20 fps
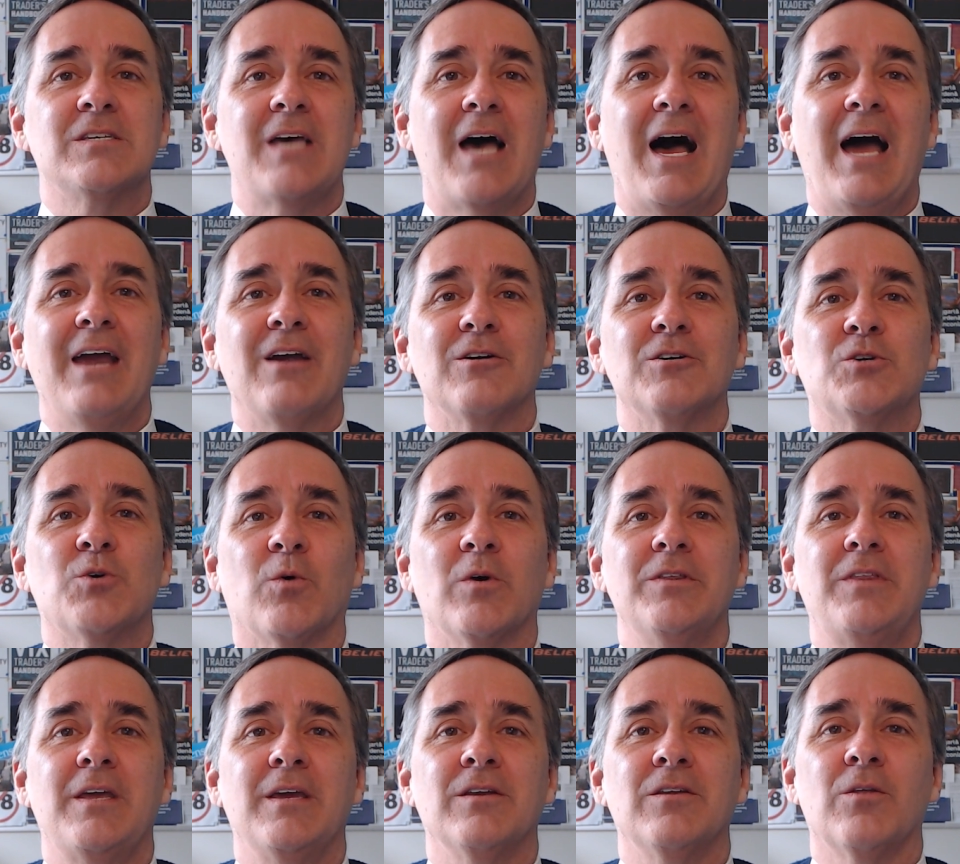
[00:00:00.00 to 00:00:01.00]
higher
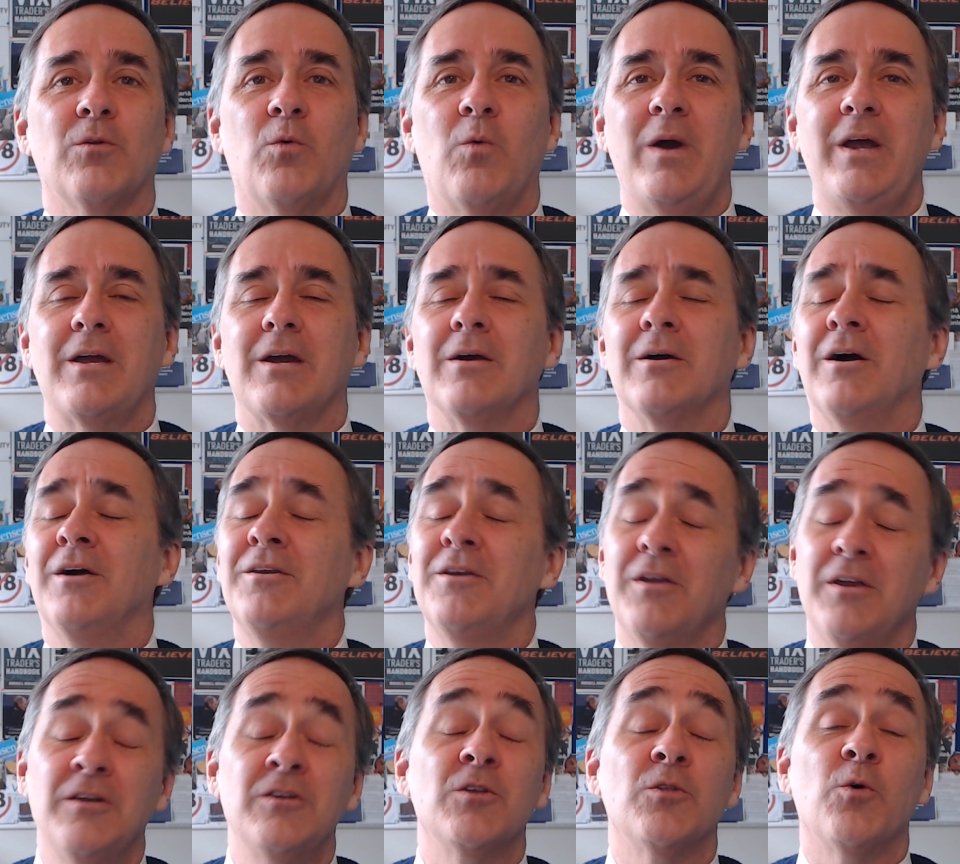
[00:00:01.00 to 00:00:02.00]
toward the end of
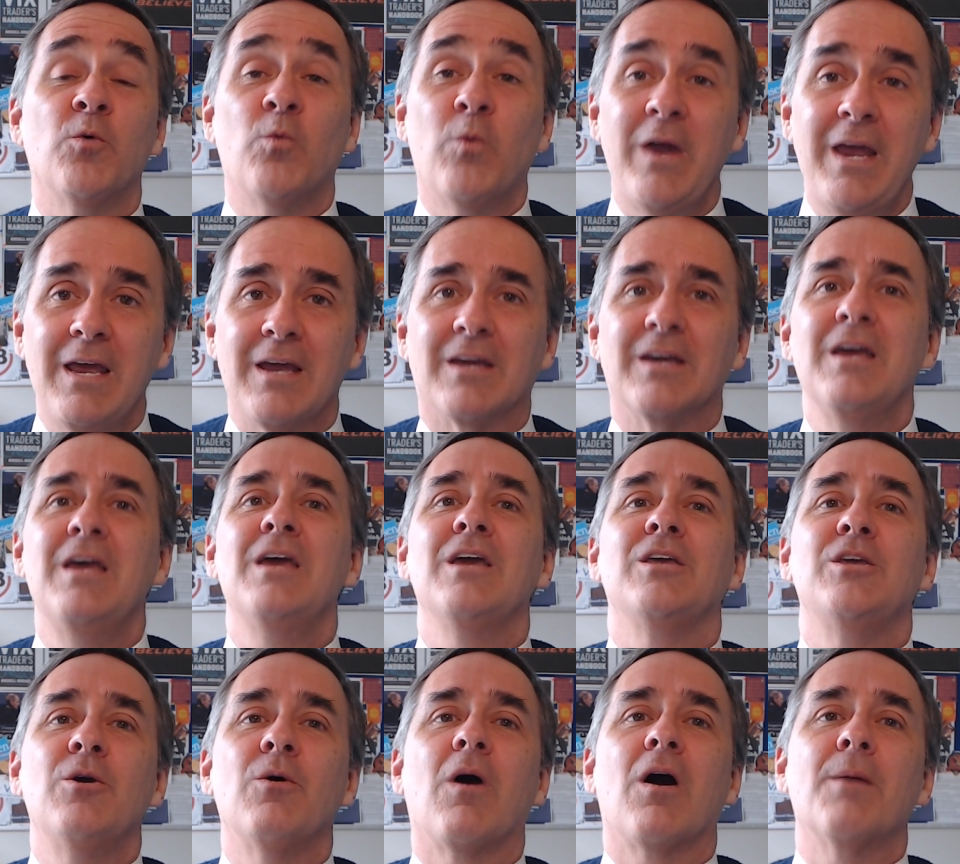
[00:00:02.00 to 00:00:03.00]
the week.
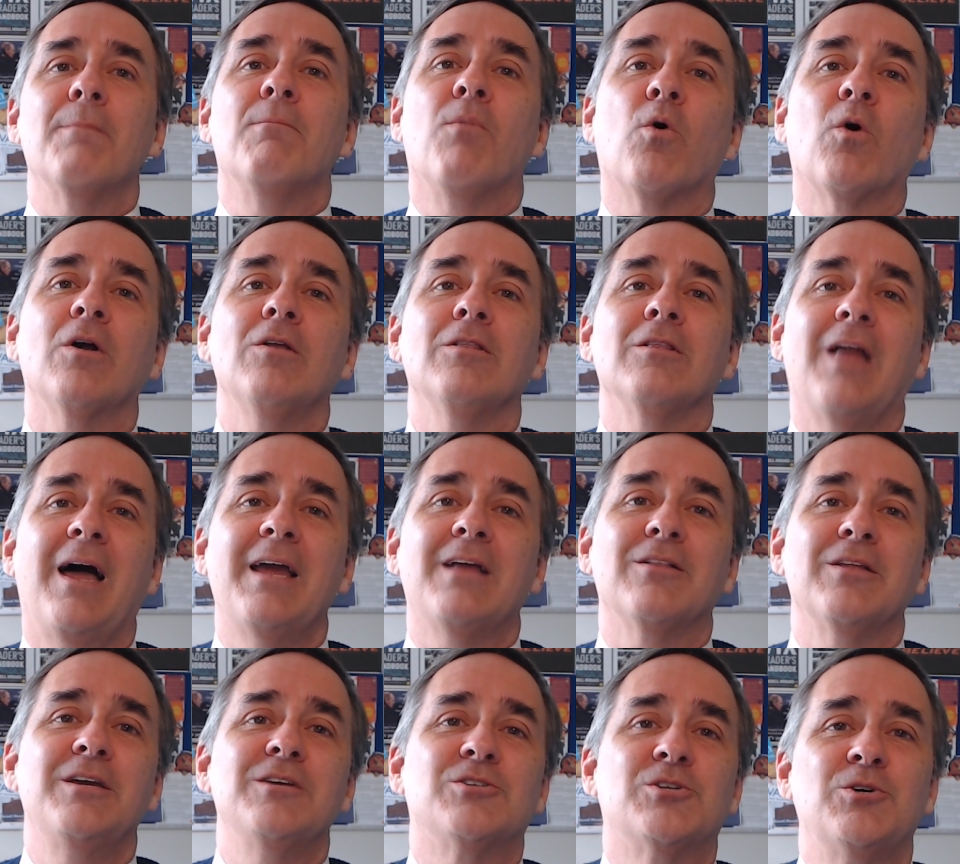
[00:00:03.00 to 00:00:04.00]
You are more
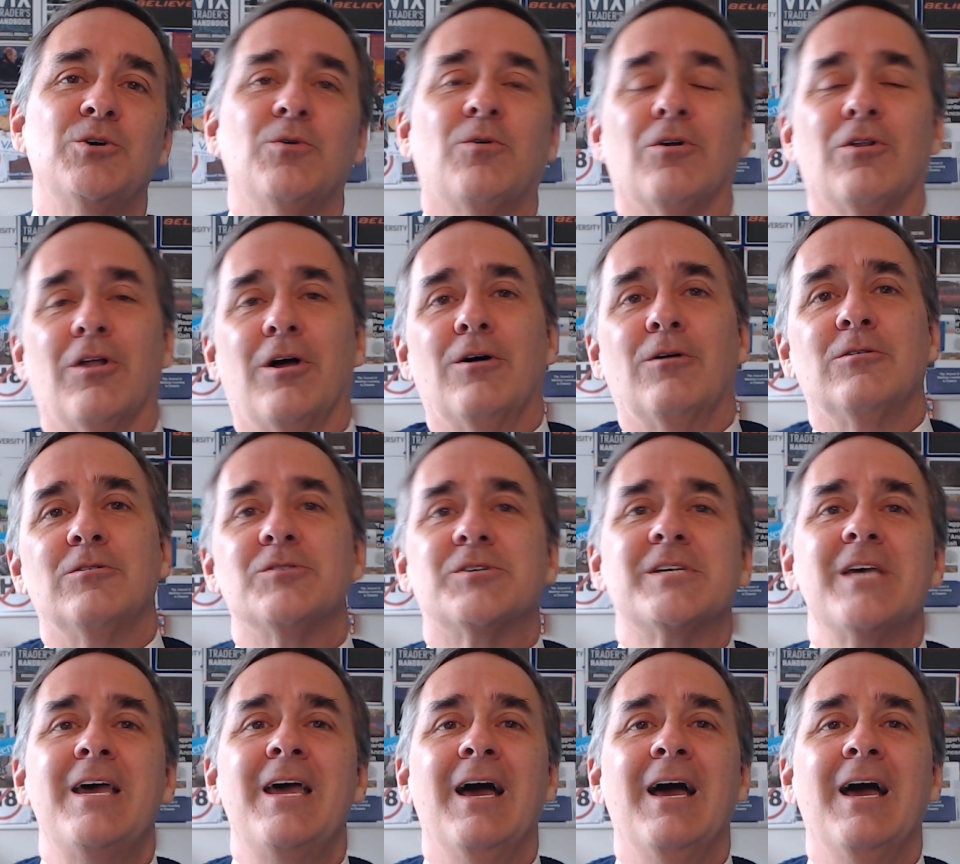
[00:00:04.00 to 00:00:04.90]
likely to close,